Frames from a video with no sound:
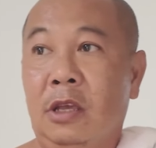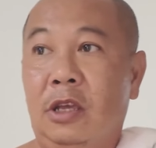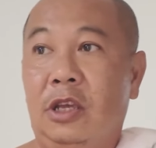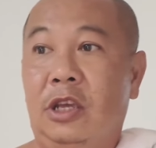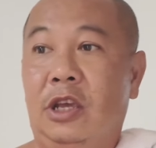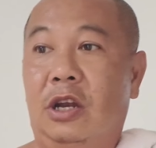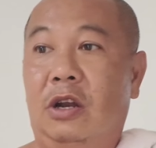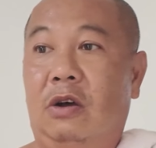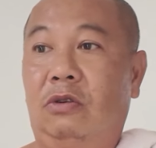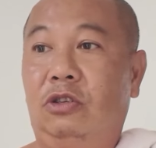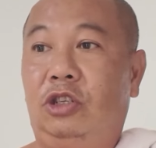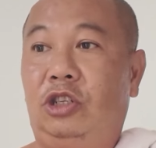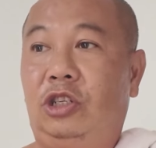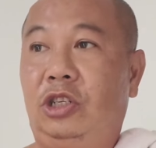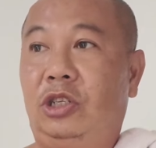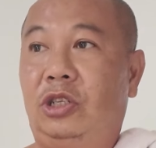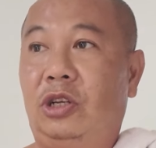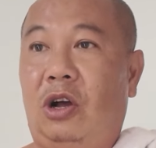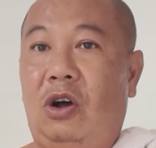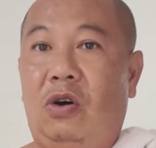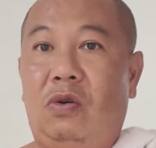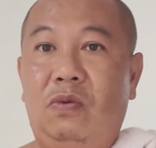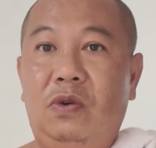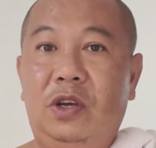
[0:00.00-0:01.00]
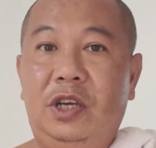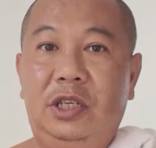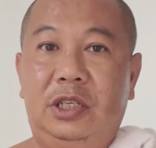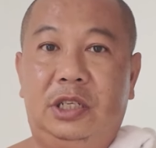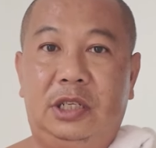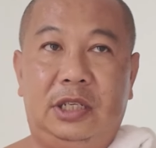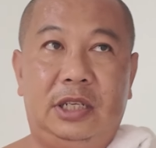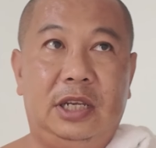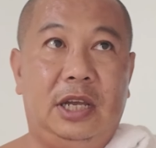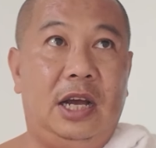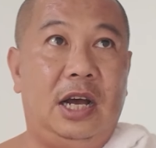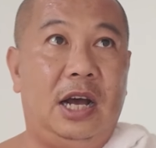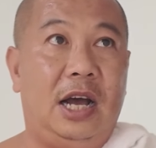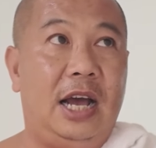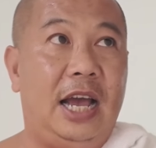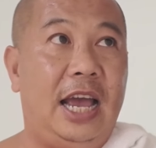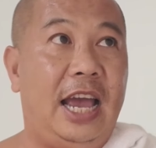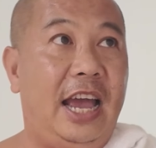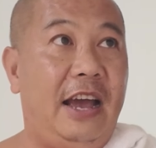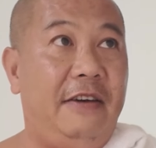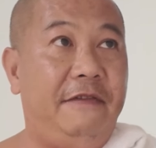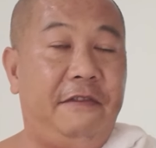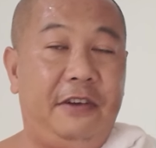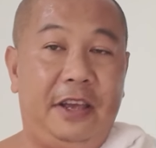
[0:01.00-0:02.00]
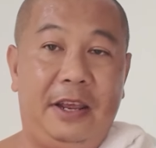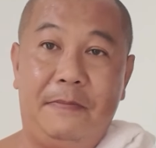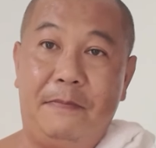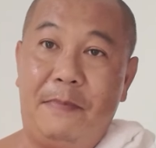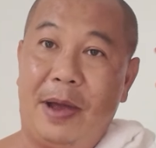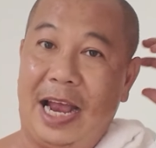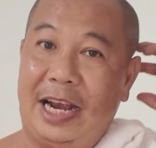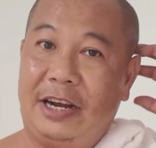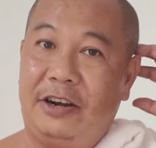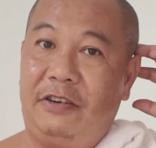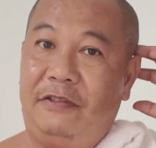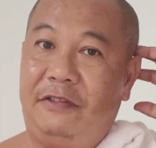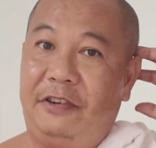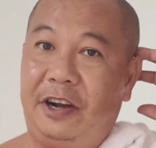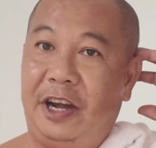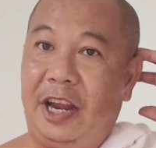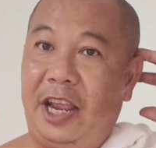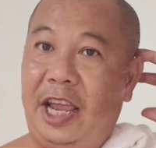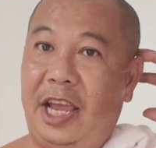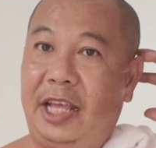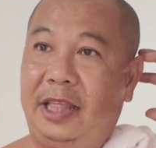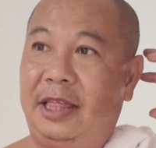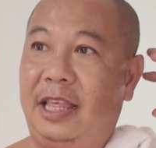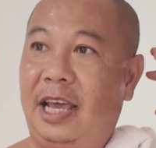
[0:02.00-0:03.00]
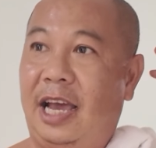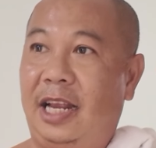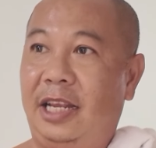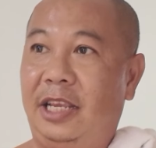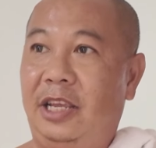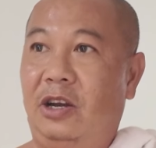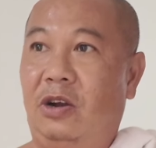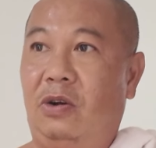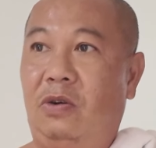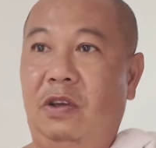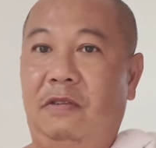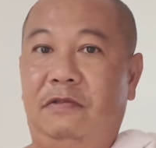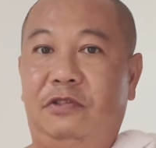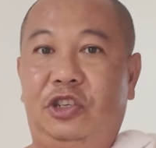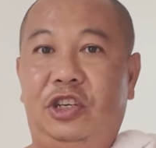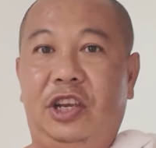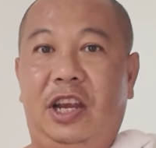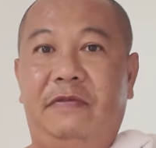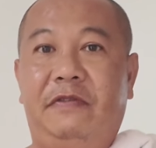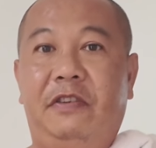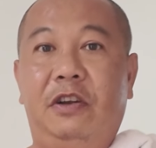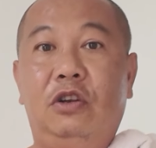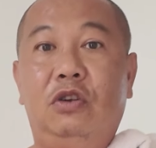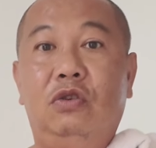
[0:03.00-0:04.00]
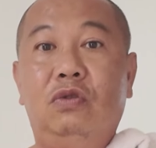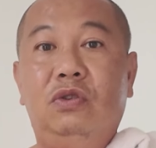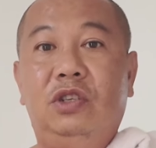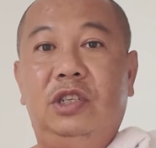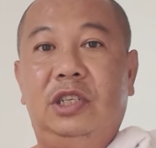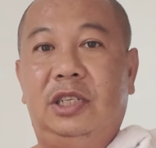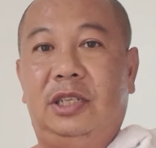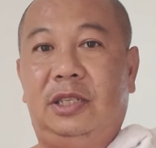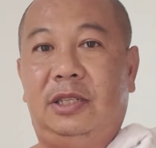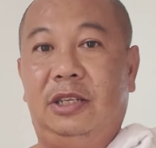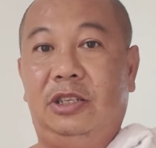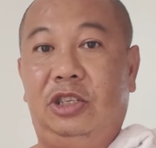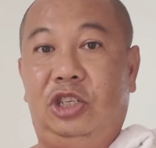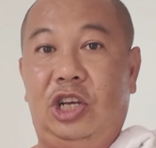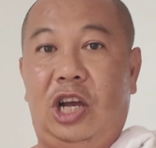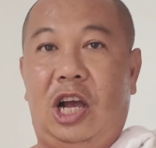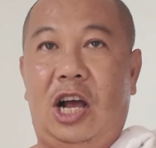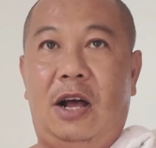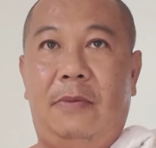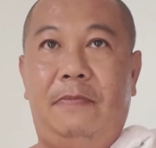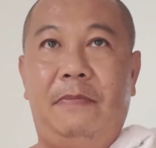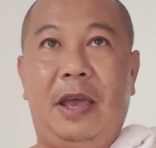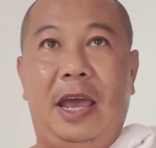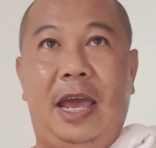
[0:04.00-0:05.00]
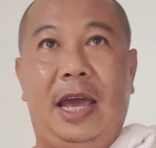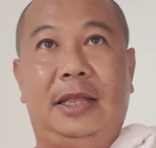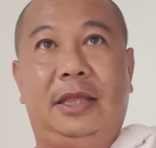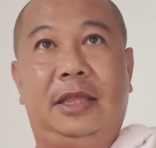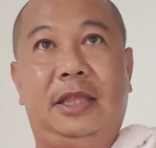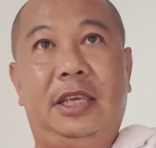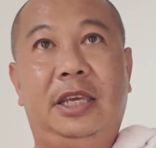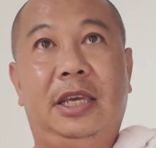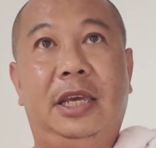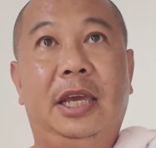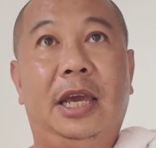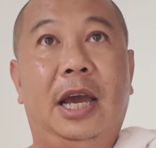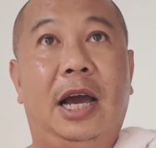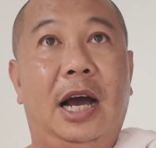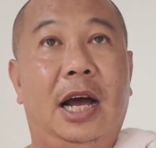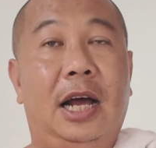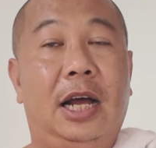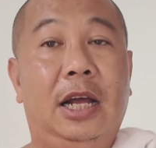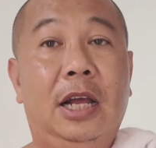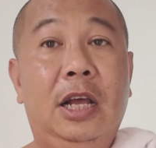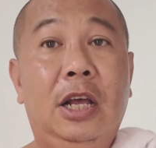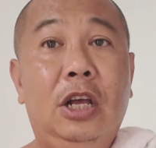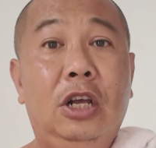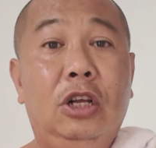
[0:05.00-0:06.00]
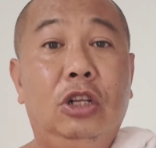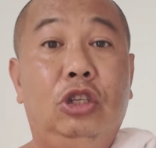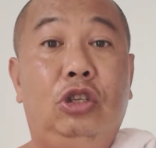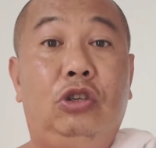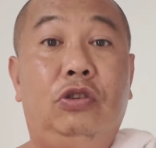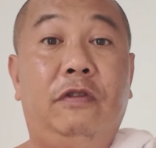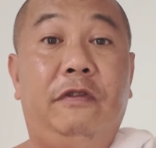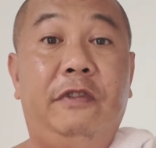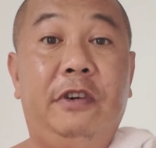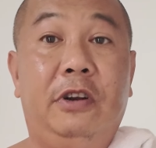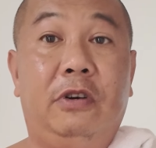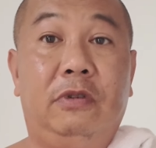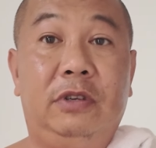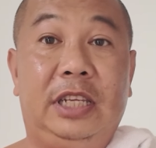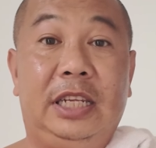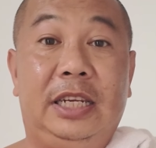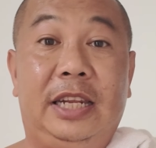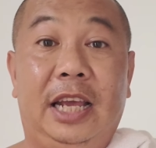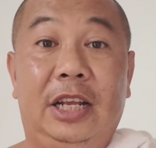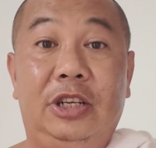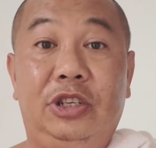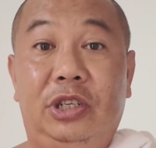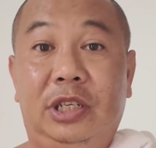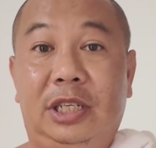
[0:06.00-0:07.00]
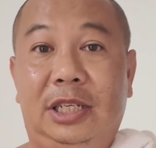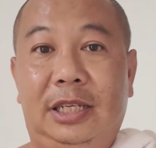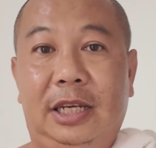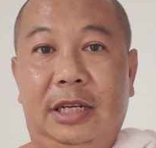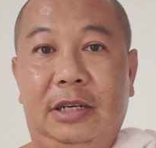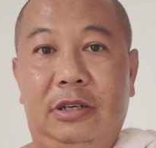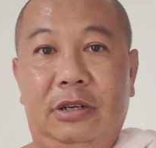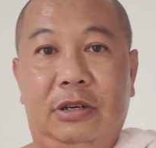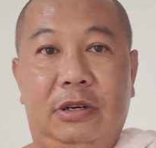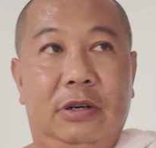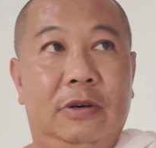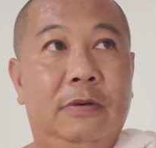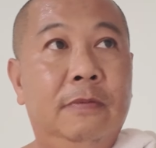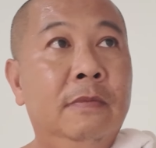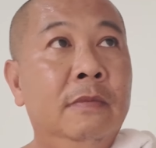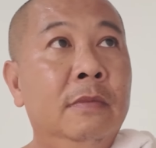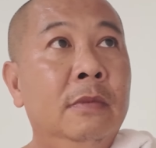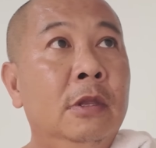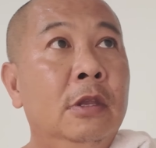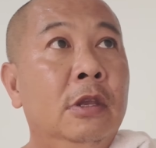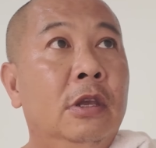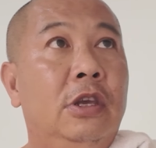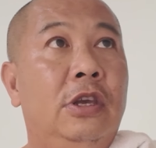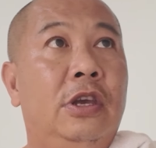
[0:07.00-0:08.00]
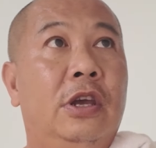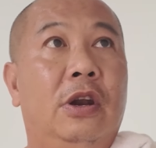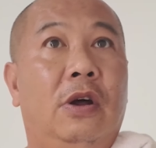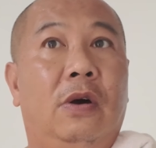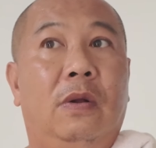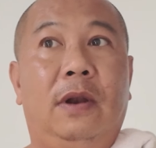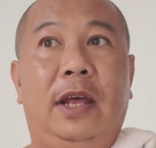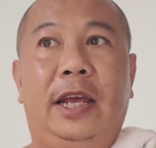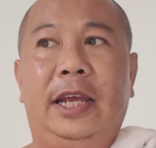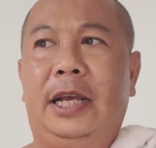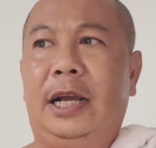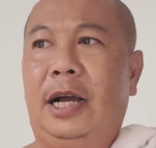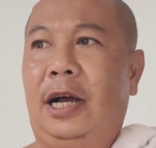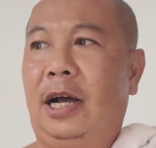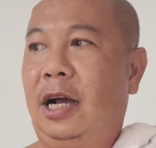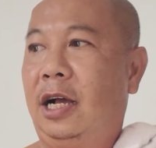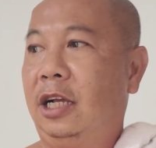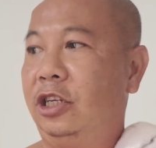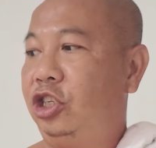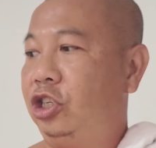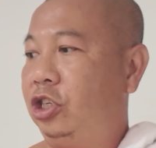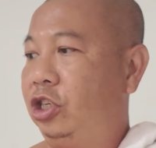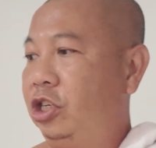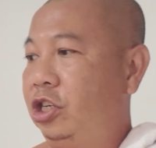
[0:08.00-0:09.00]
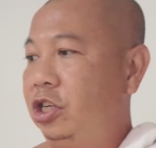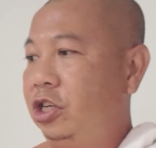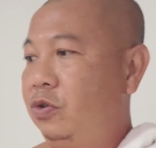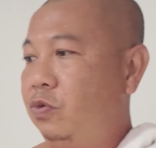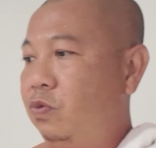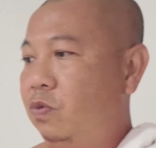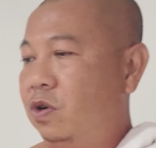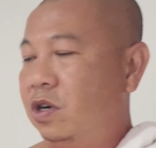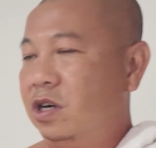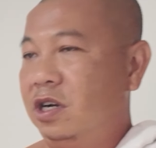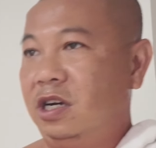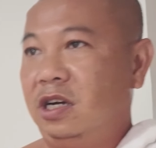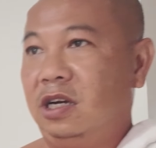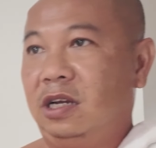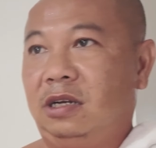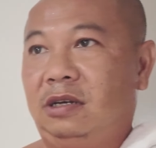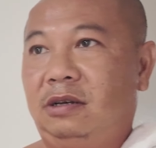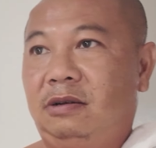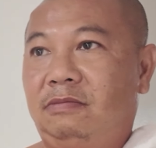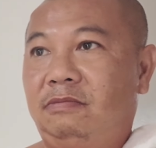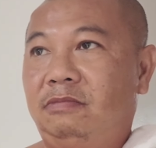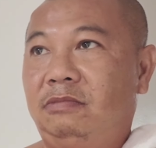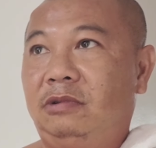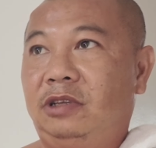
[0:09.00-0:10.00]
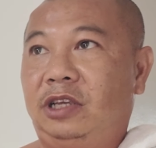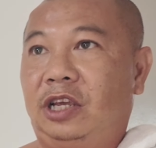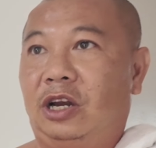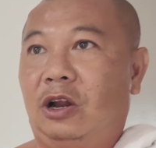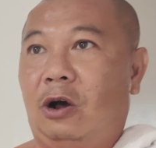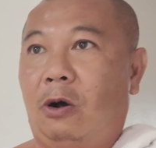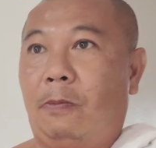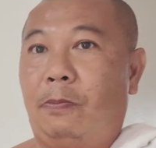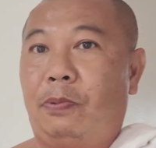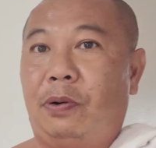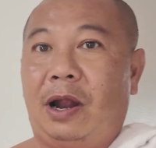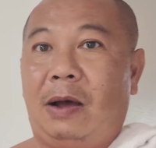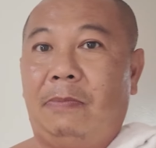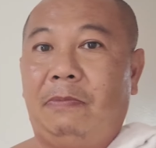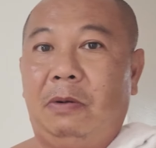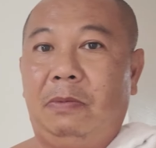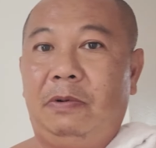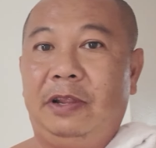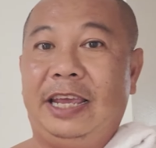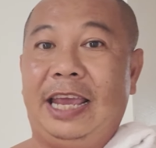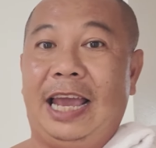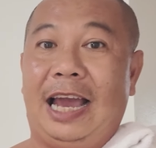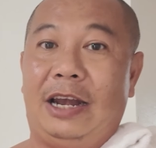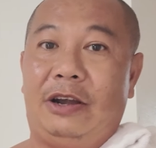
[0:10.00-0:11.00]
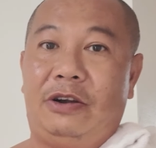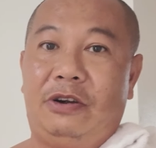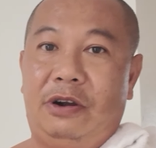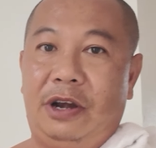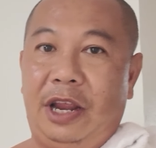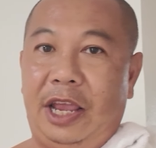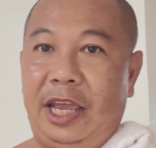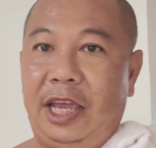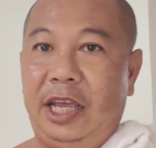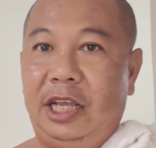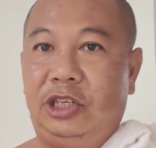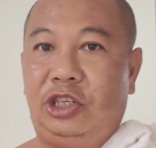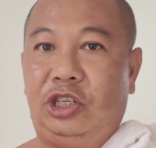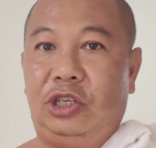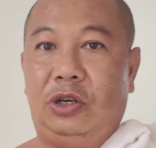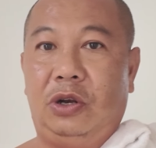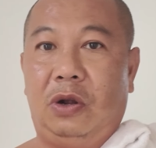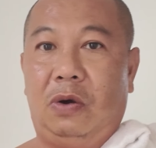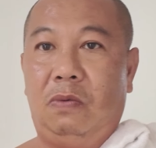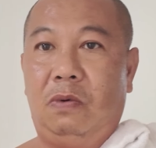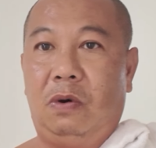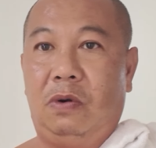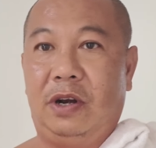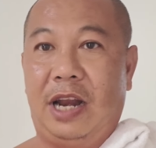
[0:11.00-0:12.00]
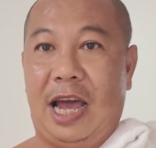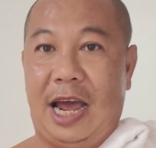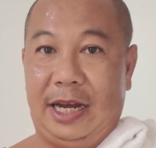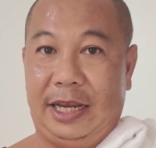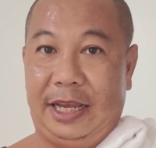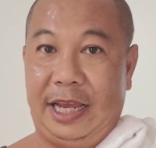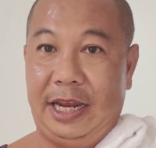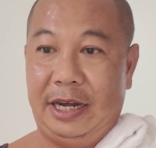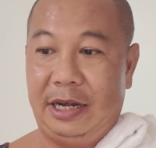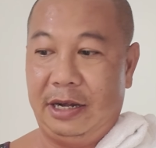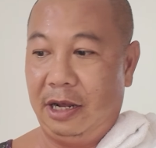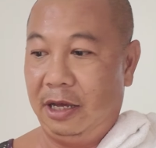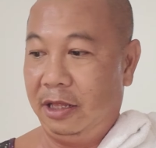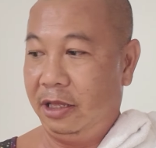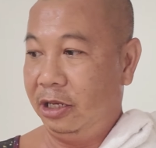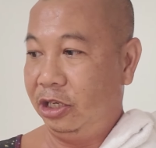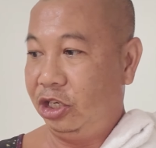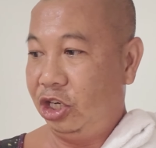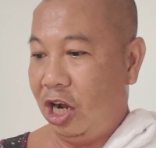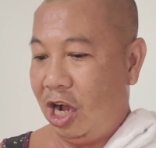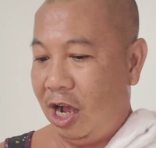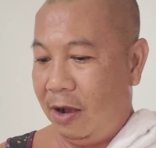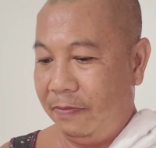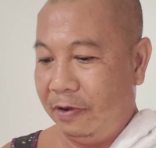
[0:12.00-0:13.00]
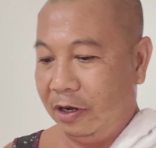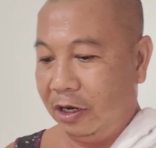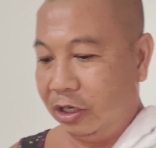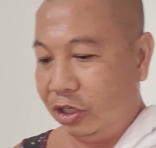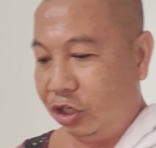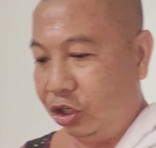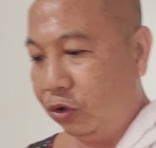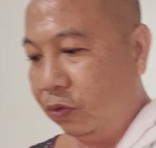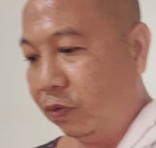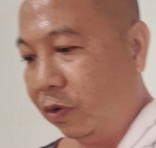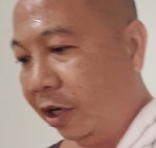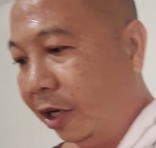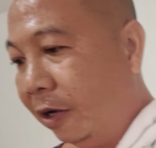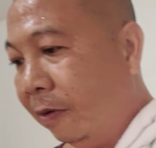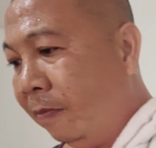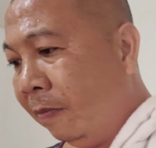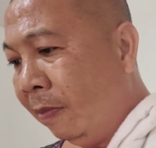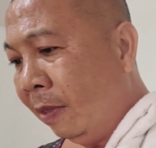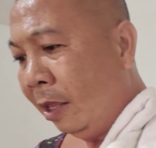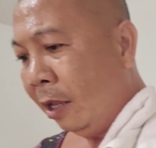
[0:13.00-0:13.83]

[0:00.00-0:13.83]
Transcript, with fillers: you know, she's always uh, have in back of her head that you know if she ever loses the job at the uh, juvenile detention center, you know, like uh, she would, you know, probably at her age, you know, will not get another job, and then she would,